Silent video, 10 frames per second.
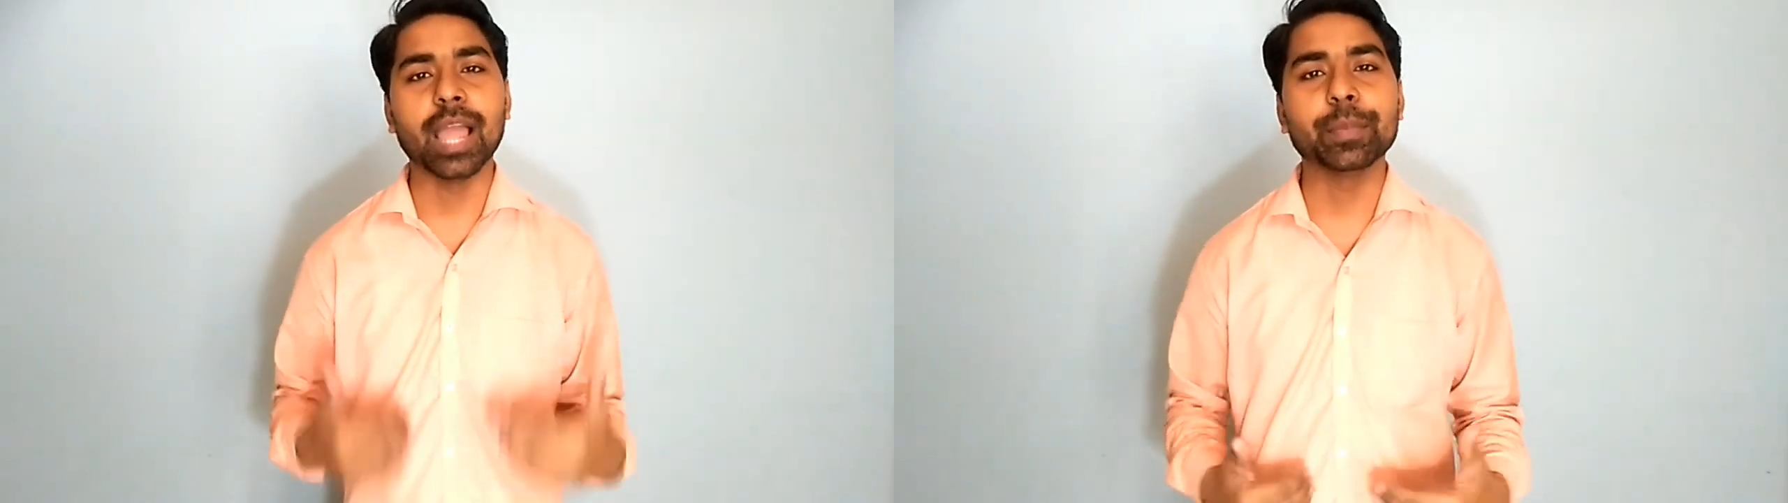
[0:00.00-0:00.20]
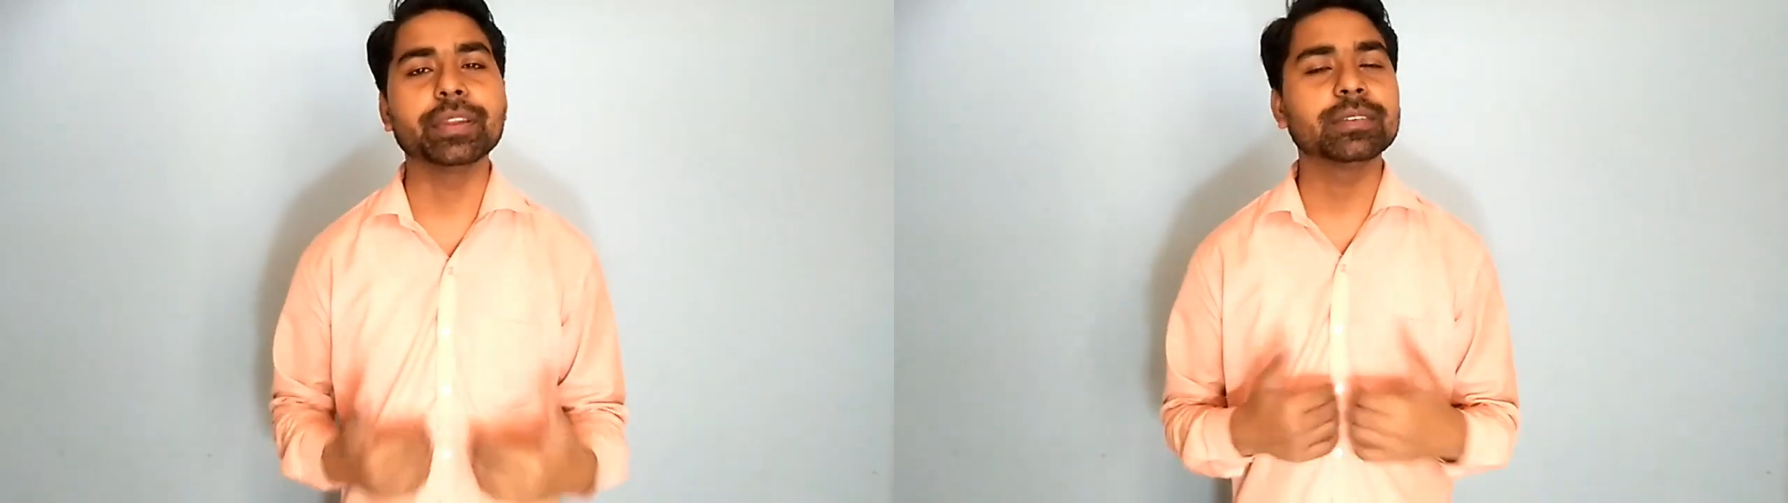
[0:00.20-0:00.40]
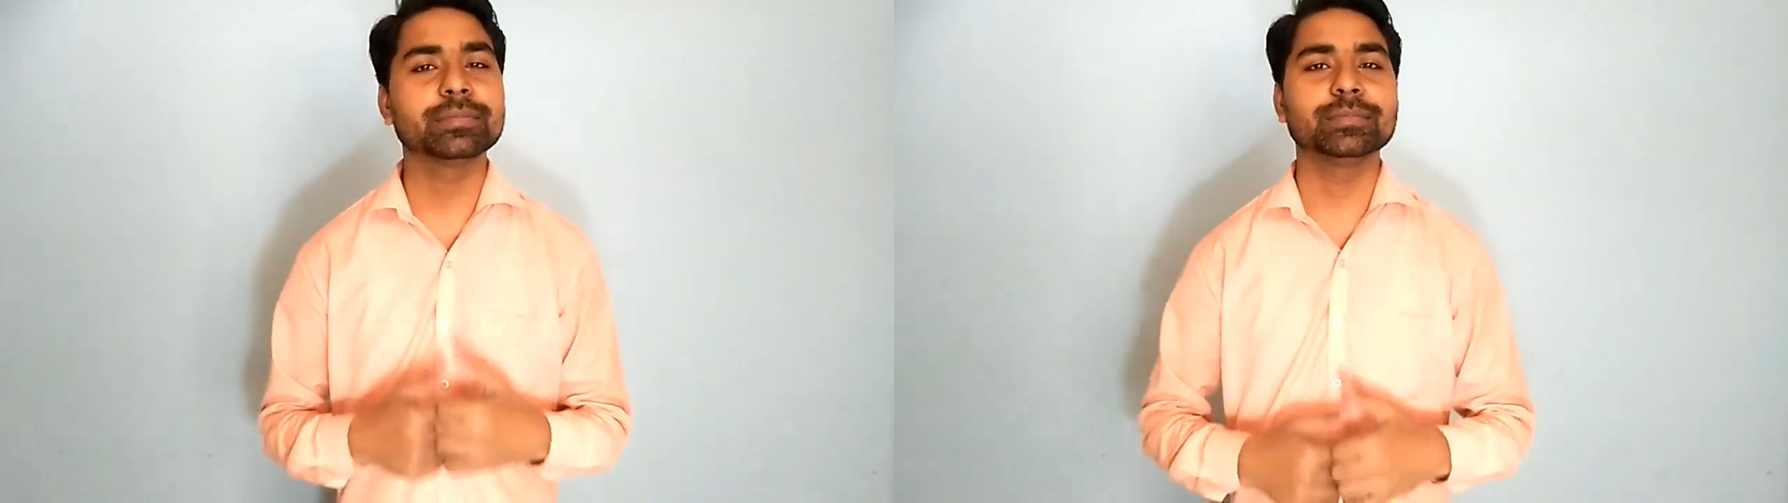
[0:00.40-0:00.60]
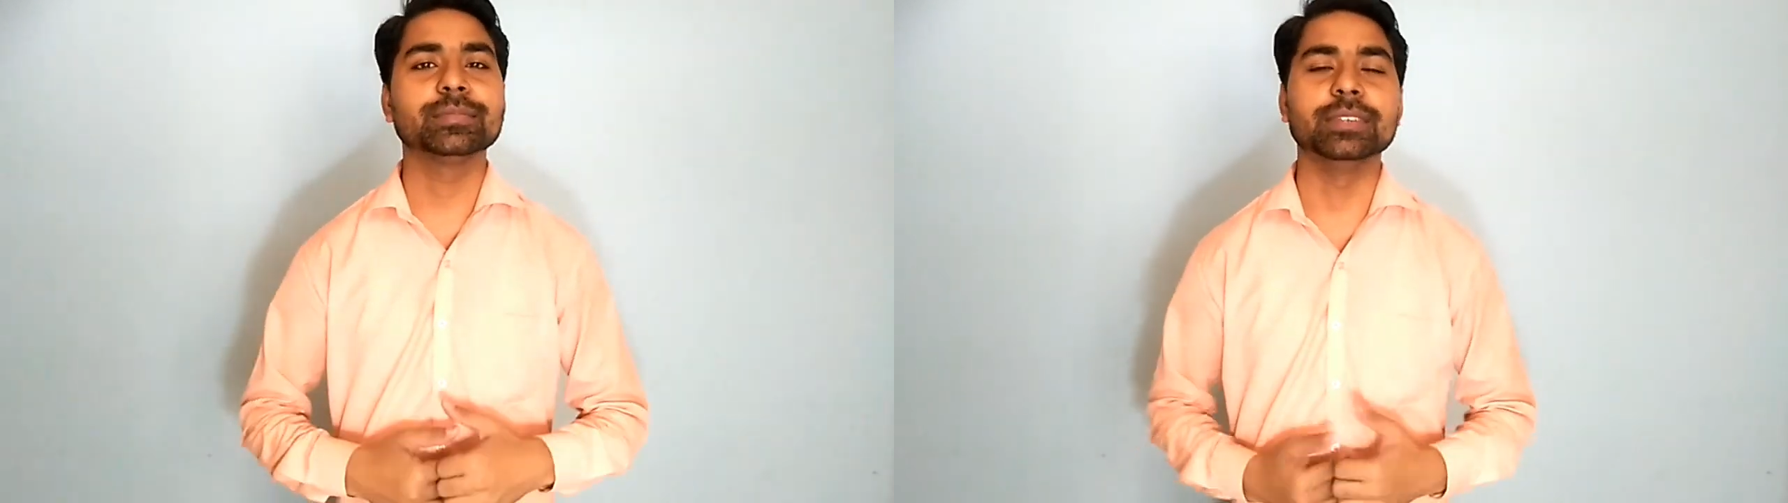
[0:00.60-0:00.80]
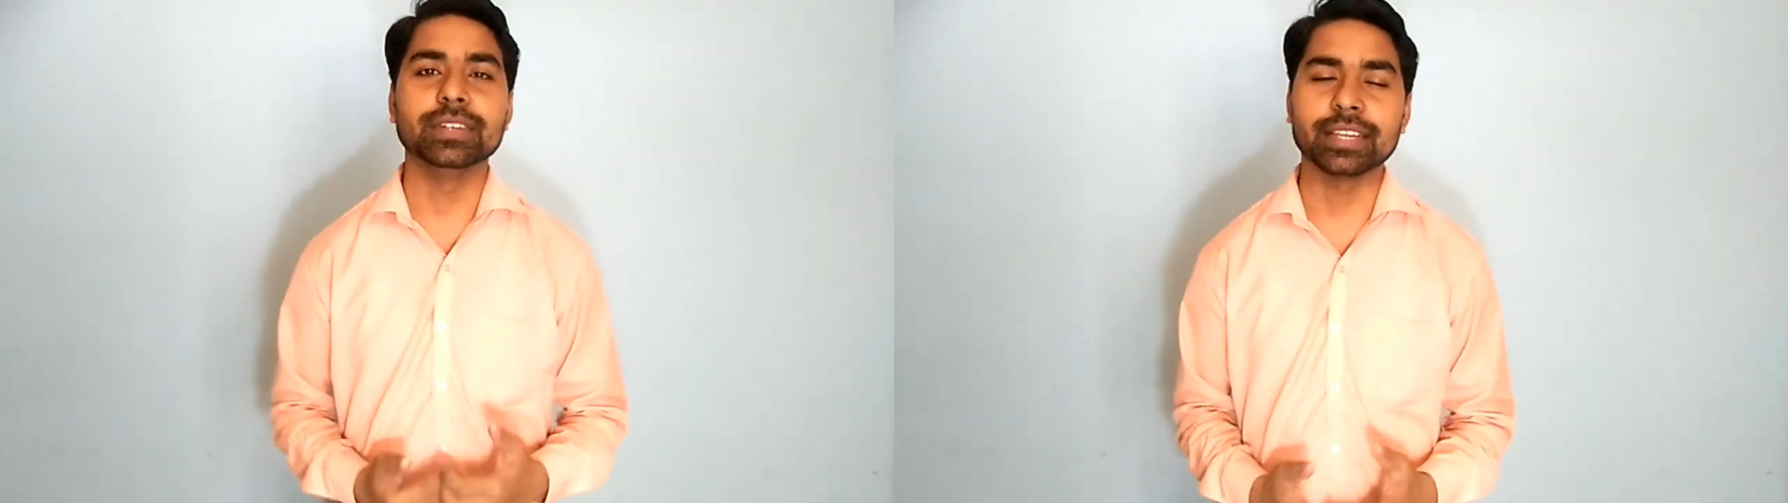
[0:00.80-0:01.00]
am in
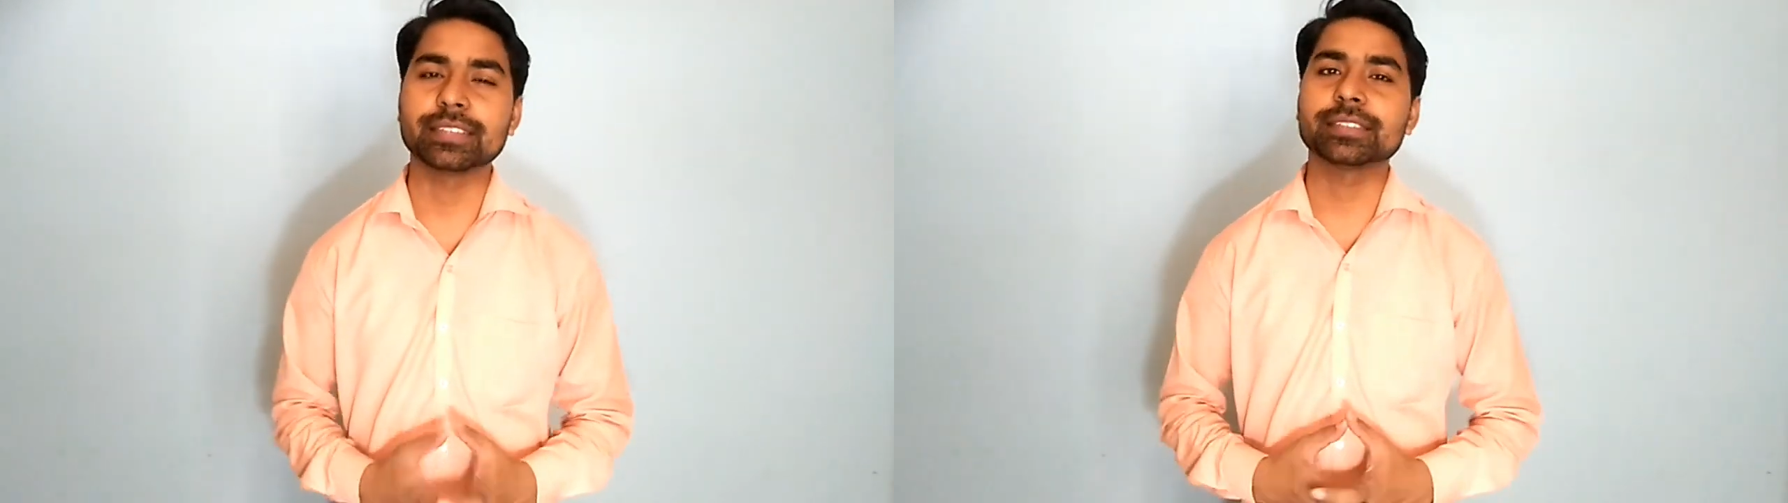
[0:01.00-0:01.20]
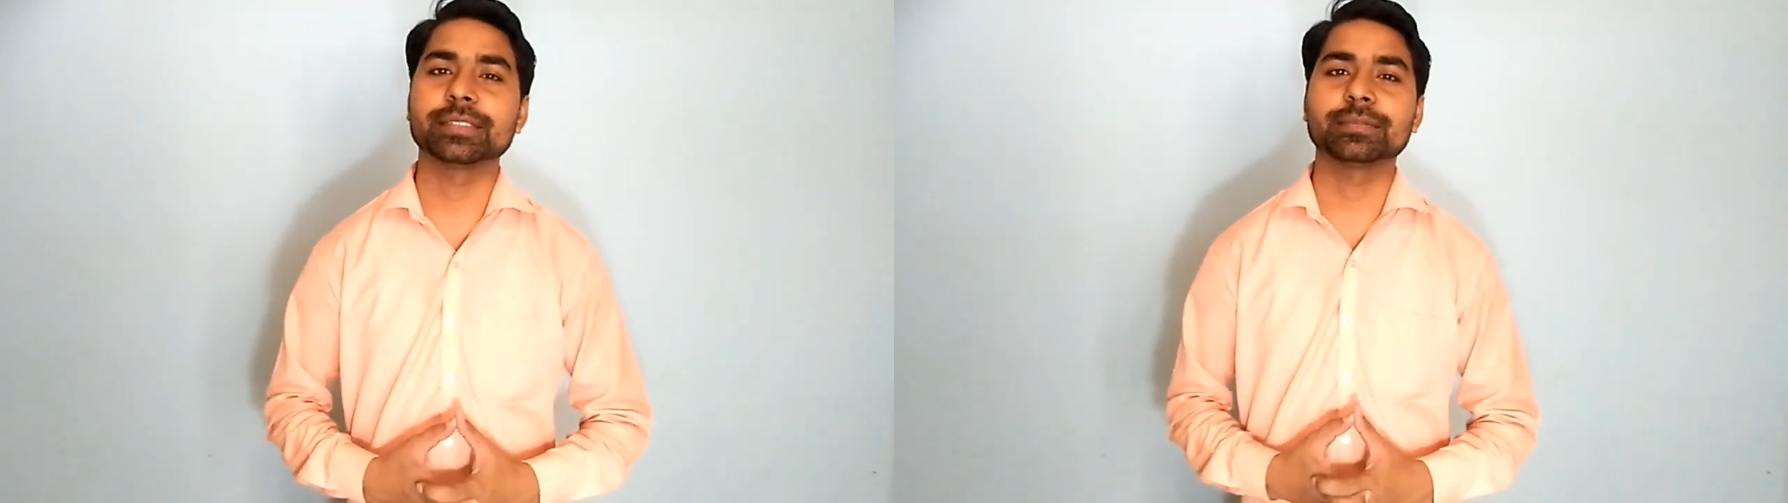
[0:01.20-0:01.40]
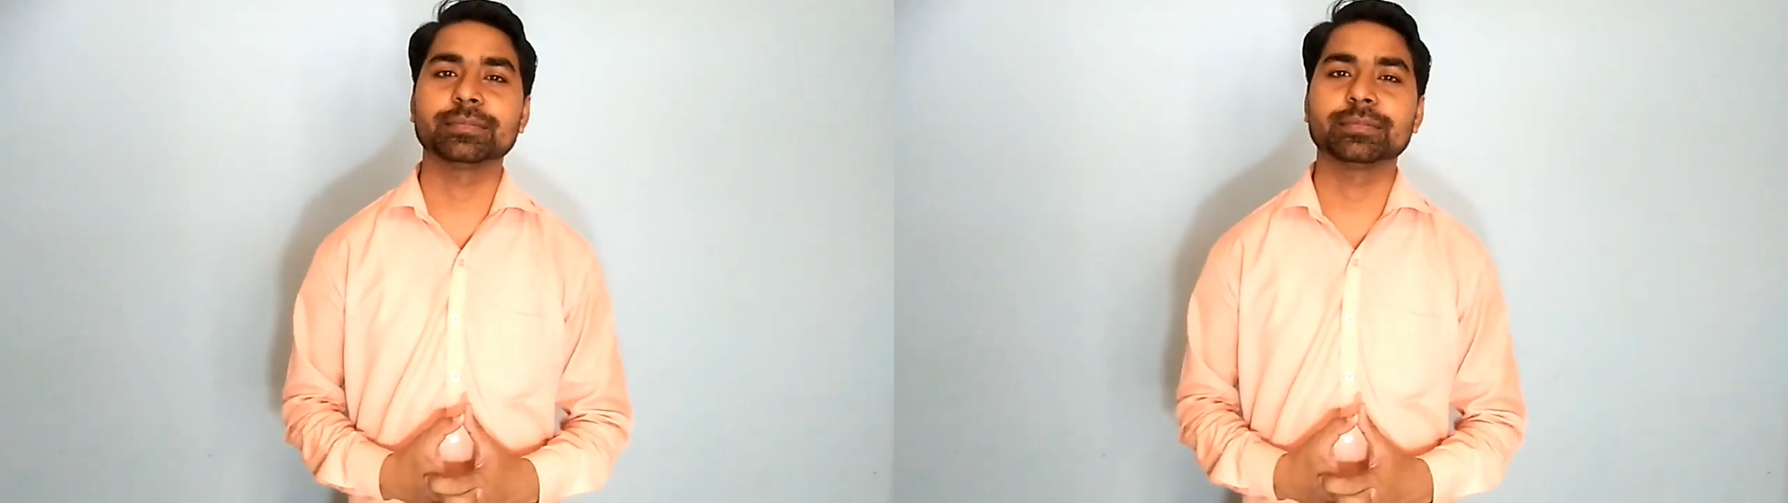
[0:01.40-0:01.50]
rest.